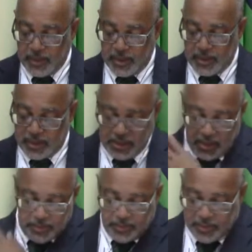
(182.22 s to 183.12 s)
In
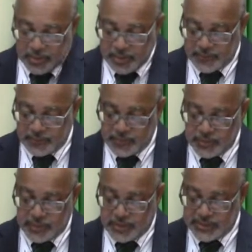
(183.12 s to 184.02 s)
April of
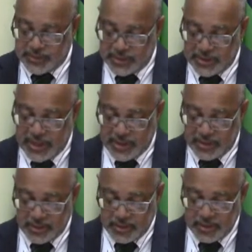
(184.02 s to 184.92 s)
2009,